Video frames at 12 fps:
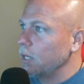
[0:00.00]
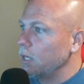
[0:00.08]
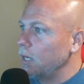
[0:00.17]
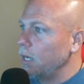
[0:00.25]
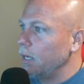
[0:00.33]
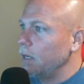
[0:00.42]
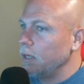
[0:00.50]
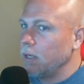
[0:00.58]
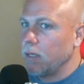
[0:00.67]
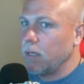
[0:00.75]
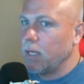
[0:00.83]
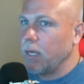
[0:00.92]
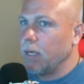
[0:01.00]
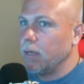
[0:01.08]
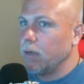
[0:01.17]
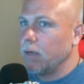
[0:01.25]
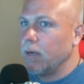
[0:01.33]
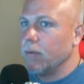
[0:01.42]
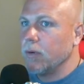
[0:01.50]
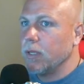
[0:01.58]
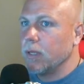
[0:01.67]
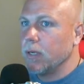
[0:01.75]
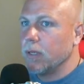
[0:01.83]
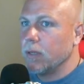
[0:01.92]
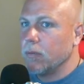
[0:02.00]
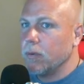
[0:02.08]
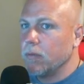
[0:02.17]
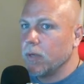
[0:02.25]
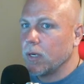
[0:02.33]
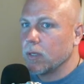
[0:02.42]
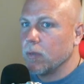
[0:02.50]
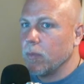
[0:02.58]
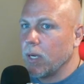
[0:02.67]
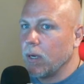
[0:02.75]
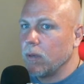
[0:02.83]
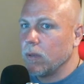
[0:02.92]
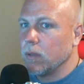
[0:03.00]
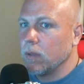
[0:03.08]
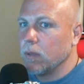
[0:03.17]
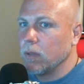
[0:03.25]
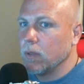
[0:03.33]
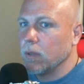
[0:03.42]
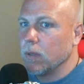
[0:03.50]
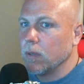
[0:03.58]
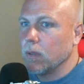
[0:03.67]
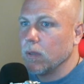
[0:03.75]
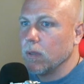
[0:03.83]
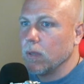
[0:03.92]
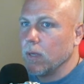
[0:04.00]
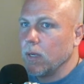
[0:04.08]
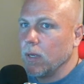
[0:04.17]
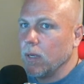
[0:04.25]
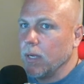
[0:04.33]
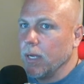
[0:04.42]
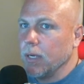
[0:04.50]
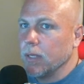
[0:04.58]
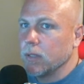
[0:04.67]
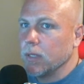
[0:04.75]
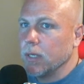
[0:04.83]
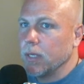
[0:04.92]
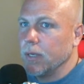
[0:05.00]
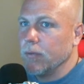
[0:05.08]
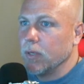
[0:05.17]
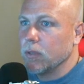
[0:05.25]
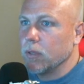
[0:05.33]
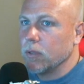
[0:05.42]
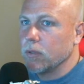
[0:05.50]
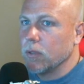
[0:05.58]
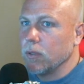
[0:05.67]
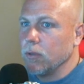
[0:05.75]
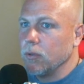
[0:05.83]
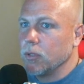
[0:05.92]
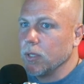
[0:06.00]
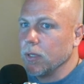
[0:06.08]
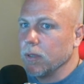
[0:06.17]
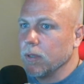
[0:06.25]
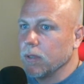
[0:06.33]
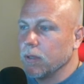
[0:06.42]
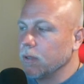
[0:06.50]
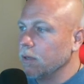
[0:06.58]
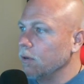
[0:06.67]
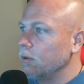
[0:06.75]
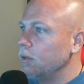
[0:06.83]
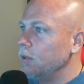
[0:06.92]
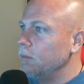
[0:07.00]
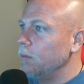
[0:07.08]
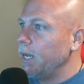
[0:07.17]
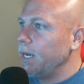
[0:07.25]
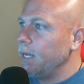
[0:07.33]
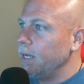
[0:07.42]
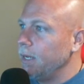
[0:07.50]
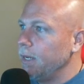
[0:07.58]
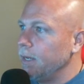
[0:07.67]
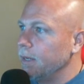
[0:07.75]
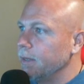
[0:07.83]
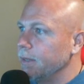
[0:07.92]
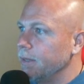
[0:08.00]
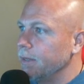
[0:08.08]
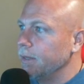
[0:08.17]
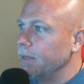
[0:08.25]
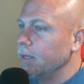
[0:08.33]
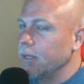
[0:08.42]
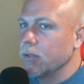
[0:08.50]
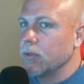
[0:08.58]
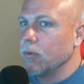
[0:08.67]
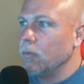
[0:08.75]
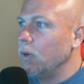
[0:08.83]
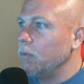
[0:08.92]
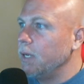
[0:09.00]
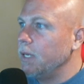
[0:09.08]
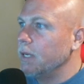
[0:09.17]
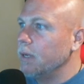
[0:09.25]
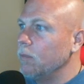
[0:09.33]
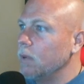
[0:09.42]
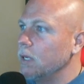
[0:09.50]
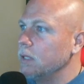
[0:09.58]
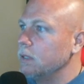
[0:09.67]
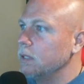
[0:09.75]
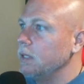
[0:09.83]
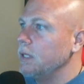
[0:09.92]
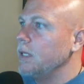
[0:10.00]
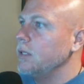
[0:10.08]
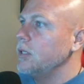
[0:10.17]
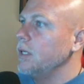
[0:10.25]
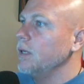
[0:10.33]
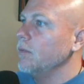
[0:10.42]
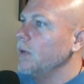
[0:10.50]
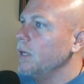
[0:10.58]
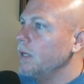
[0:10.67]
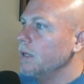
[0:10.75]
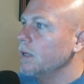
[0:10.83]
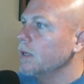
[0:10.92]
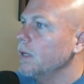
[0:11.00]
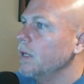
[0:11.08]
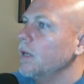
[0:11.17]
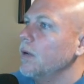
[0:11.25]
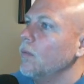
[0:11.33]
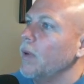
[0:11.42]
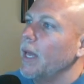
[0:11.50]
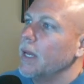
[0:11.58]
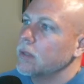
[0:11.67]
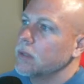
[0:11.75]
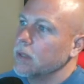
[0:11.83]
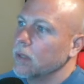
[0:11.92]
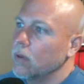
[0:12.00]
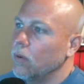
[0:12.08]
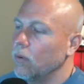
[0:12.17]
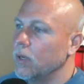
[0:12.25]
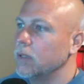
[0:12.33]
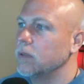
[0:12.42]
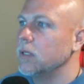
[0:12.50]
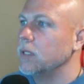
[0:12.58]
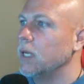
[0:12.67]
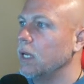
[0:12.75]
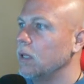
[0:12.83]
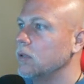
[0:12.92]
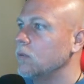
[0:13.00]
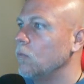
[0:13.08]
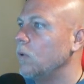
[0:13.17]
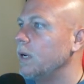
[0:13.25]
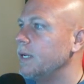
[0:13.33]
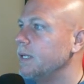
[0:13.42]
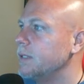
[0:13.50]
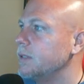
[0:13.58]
a light on everything that we've talked about, and it's going to give us our solution. Are you ready? So what we did was, in the I-Ching reading, we asked the coins to tell us what is